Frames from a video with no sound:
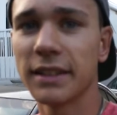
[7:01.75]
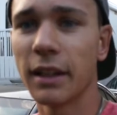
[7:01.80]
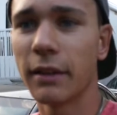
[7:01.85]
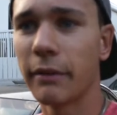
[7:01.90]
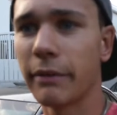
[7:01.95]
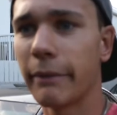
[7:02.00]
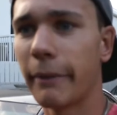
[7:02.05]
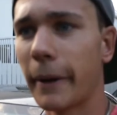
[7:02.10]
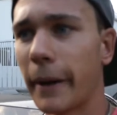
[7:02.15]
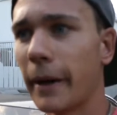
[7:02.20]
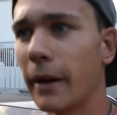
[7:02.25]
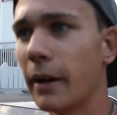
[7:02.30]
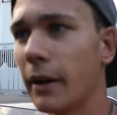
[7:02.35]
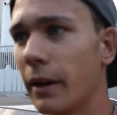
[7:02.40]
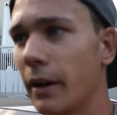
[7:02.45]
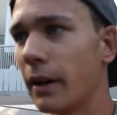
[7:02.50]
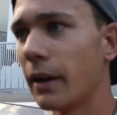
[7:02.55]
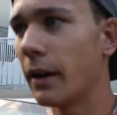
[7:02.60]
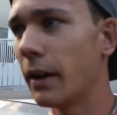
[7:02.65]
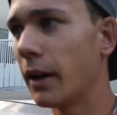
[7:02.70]

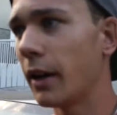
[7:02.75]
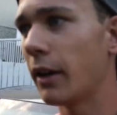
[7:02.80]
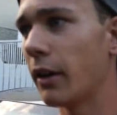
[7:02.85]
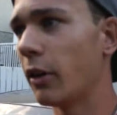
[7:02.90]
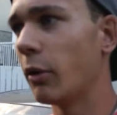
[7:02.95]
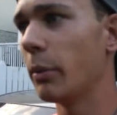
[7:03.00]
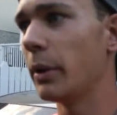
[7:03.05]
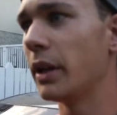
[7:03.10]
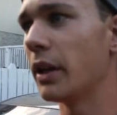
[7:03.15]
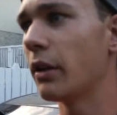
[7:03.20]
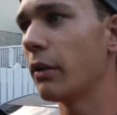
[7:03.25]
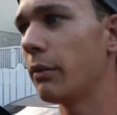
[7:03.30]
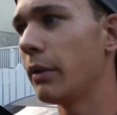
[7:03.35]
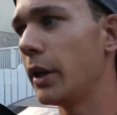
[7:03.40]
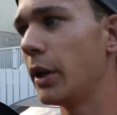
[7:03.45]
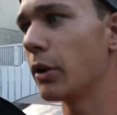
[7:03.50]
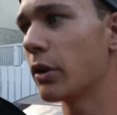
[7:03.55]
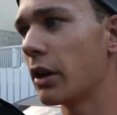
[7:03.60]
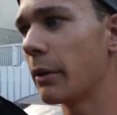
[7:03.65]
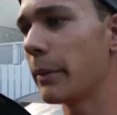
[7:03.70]
Sunfire. Uh, there'll be another
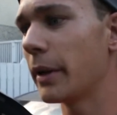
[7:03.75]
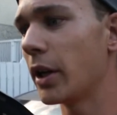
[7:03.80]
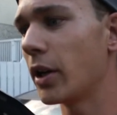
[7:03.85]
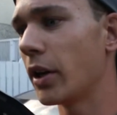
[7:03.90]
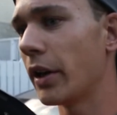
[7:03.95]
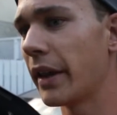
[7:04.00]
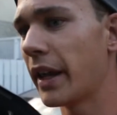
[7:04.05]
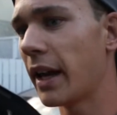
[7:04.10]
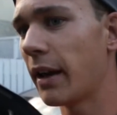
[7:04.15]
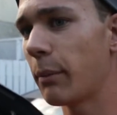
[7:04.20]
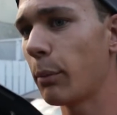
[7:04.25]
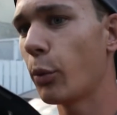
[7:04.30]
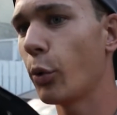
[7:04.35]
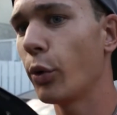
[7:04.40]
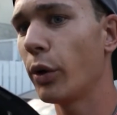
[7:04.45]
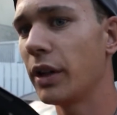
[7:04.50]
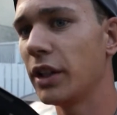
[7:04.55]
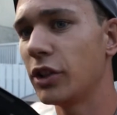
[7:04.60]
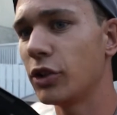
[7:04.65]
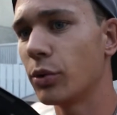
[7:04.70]
video coming out on that
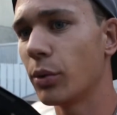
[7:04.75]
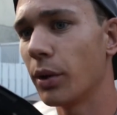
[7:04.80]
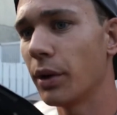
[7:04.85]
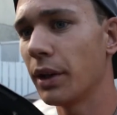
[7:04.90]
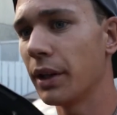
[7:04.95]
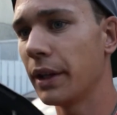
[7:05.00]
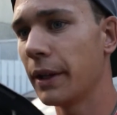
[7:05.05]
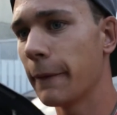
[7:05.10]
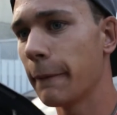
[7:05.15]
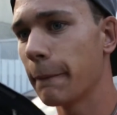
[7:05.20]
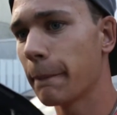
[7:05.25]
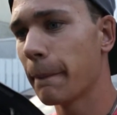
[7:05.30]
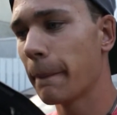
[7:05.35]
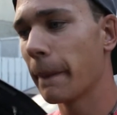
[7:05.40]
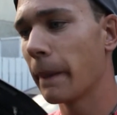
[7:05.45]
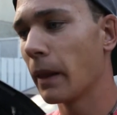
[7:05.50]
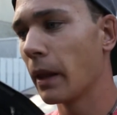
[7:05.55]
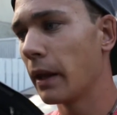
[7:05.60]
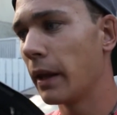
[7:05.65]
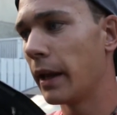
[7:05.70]
pretty shortly.
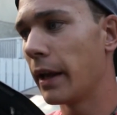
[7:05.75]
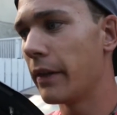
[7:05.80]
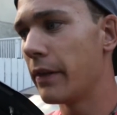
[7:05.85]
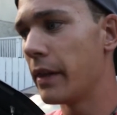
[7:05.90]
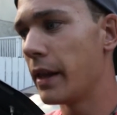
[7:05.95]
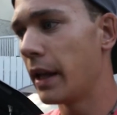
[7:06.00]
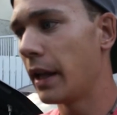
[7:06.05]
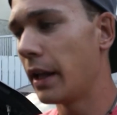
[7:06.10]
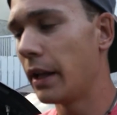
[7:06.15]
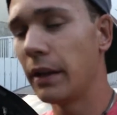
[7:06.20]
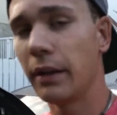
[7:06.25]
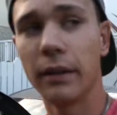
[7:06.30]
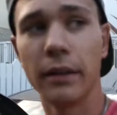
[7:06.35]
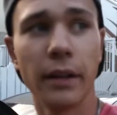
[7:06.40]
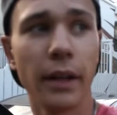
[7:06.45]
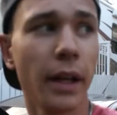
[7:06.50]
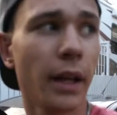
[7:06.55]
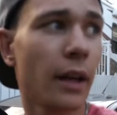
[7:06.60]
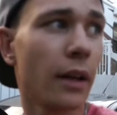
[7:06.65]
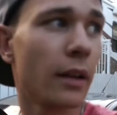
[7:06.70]
And then
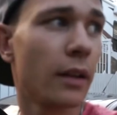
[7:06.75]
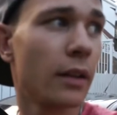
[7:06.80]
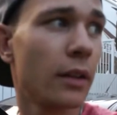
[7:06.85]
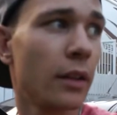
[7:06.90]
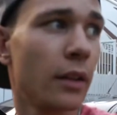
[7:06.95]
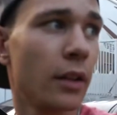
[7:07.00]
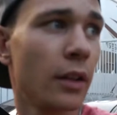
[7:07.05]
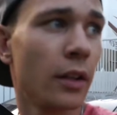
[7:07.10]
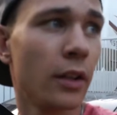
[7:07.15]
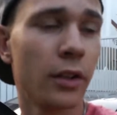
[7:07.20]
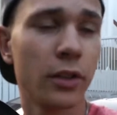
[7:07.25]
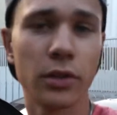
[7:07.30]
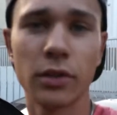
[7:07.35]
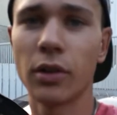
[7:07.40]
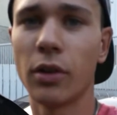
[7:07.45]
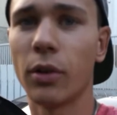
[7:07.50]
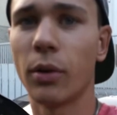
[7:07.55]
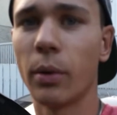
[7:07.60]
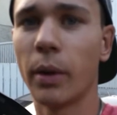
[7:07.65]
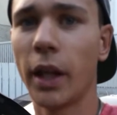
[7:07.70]
yeah,
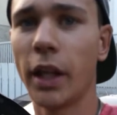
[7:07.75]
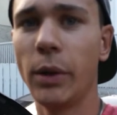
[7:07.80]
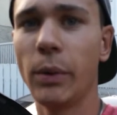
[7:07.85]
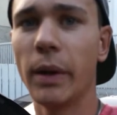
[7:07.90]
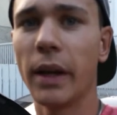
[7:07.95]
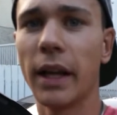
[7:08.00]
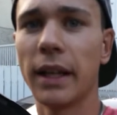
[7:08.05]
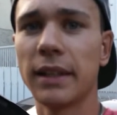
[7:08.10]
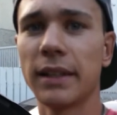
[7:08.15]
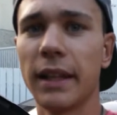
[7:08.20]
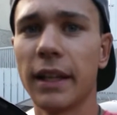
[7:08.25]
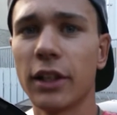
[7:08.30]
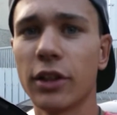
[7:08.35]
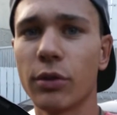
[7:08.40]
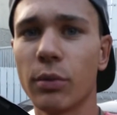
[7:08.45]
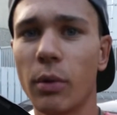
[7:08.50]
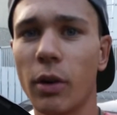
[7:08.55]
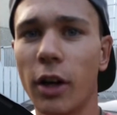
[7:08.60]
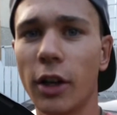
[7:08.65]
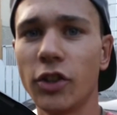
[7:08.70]
so, anyway guys, thanks
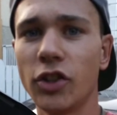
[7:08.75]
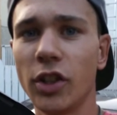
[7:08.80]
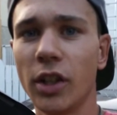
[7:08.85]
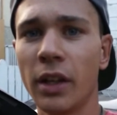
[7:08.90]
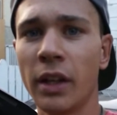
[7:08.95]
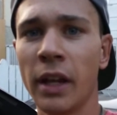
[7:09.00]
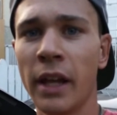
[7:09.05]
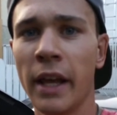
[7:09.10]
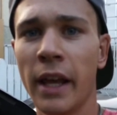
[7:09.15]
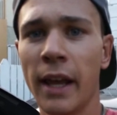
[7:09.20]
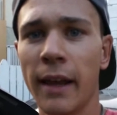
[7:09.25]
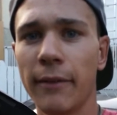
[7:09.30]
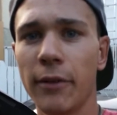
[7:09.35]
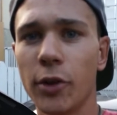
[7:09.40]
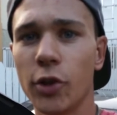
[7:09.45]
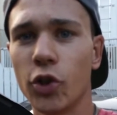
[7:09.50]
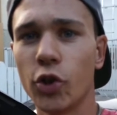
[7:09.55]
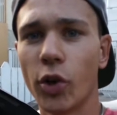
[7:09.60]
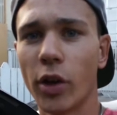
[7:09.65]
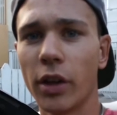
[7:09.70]
for watching. If
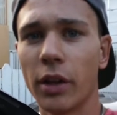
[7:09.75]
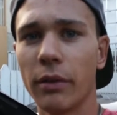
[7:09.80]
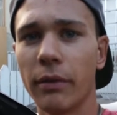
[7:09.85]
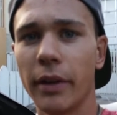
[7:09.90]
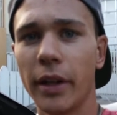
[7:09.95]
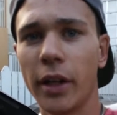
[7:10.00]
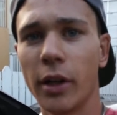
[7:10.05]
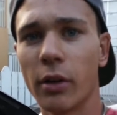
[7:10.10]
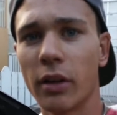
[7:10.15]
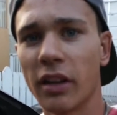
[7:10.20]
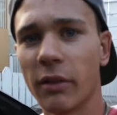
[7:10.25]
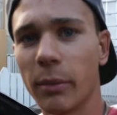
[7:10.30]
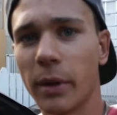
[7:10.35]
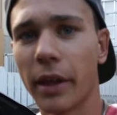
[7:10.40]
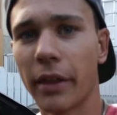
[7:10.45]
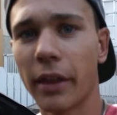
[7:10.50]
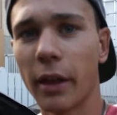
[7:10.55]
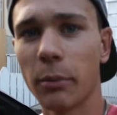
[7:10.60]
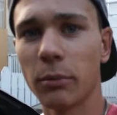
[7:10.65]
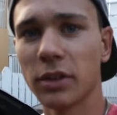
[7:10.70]
you enjoyed the video, give me
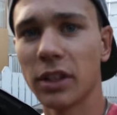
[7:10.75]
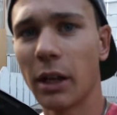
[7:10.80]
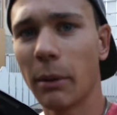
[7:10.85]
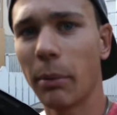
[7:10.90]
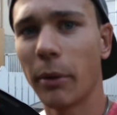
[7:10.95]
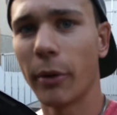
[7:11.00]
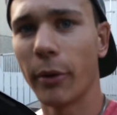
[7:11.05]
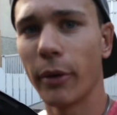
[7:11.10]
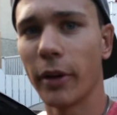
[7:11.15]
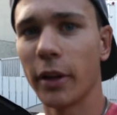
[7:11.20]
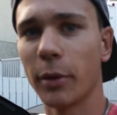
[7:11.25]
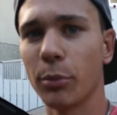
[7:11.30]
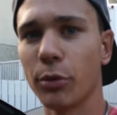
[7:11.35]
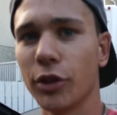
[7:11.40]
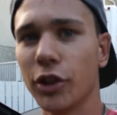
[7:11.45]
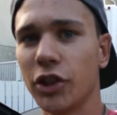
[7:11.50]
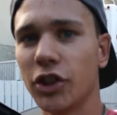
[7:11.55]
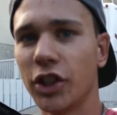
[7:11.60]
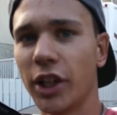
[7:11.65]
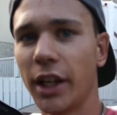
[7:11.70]
a thumbs up. I really
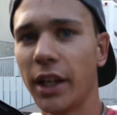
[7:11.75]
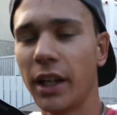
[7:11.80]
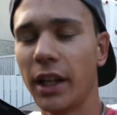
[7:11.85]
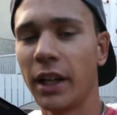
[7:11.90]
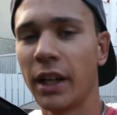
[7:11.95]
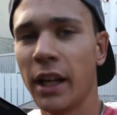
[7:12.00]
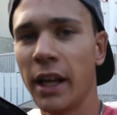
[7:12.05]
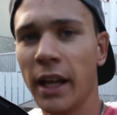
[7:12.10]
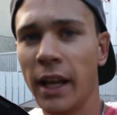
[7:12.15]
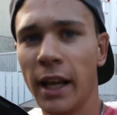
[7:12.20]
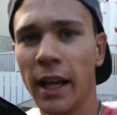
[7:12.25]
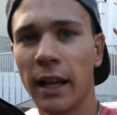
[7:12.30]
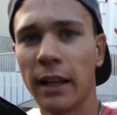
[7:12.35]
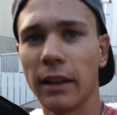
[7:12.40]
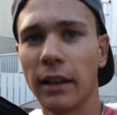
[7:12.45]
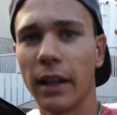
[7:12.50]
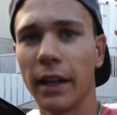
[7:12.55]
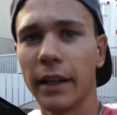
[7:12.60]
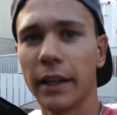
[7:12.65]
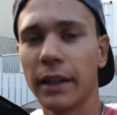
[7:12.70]
appreciate it.
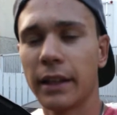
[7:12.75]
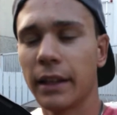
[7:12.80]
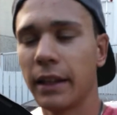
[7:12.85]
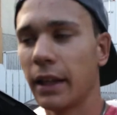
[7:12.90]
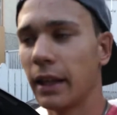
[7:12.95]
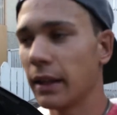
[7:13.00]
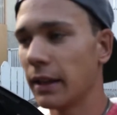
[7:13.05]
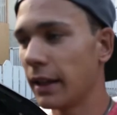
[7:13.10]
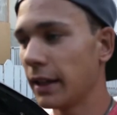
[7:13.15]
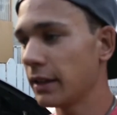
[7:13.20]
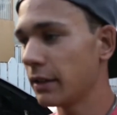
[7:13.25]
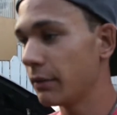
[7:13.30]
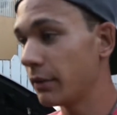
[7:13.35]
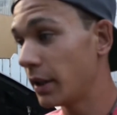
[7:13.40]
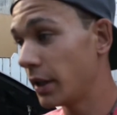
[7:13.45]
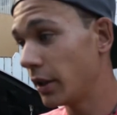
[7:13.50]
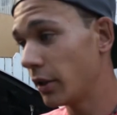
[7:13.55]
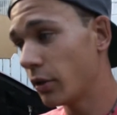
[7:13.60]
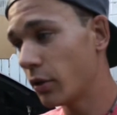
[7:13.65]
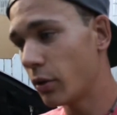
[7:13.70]
Like, like the
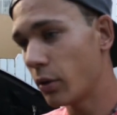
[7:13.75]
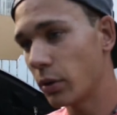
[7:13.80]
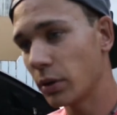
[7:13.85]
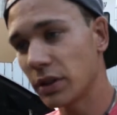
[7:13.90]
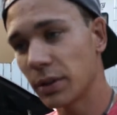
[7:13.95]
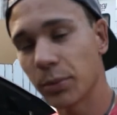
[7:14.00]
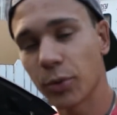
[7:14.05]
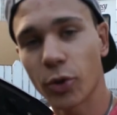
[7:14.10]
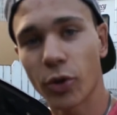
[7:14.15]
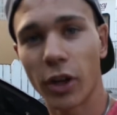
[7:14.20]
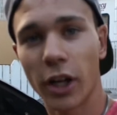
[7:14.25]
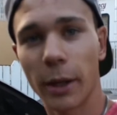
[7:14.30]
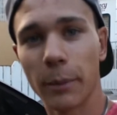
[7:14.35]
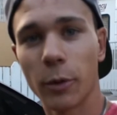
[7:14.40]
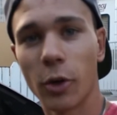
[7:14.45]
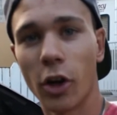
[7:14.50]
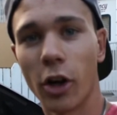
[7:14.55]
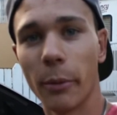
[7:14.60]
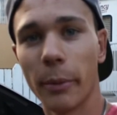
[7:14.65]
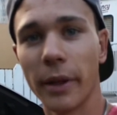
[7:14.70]
video,
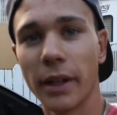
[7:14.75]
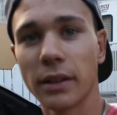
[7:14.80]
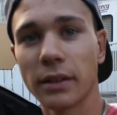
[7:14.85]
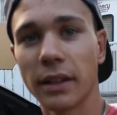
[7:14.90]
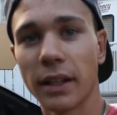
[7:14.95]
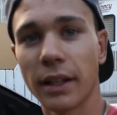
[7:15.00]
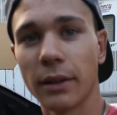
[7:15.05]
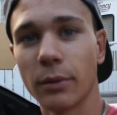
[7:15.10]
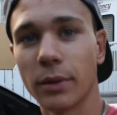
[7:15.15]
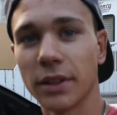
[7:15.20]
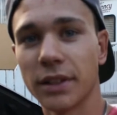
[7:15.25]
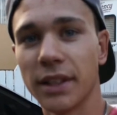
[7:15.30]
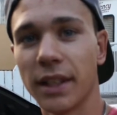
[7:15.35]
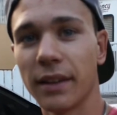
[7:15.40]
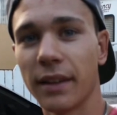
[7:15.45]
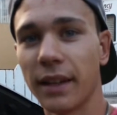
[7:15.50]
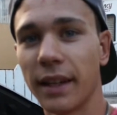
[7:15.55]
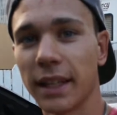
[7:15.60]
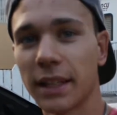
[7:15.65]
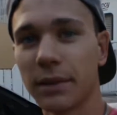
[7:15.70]
subscribe, comment, and we'll see you
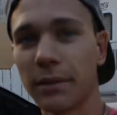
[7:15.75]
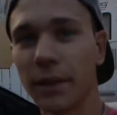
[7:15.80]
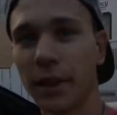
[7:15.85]
in the next